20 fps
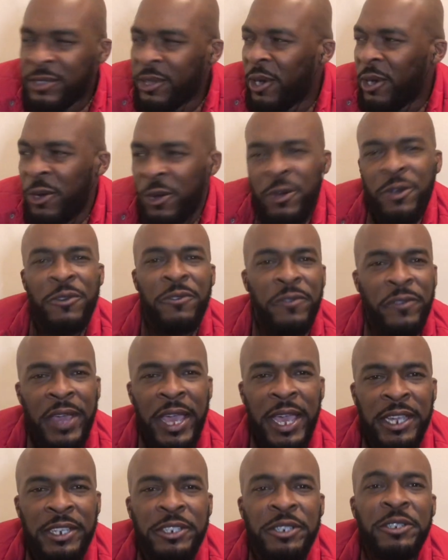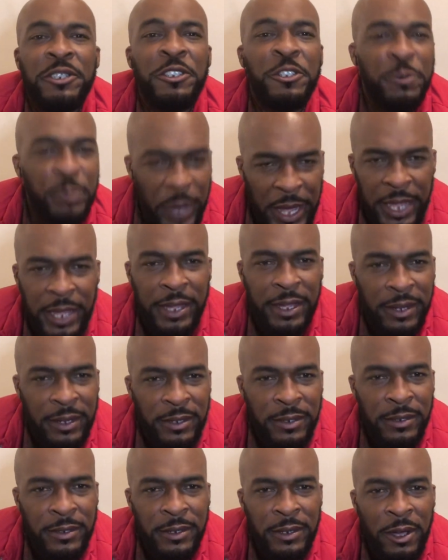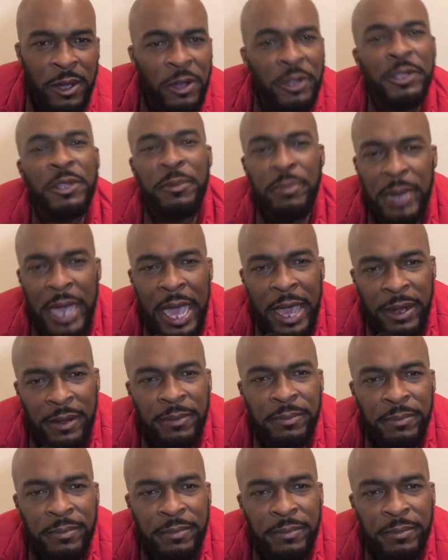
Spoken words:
the old-fashioned spanking on the bottom.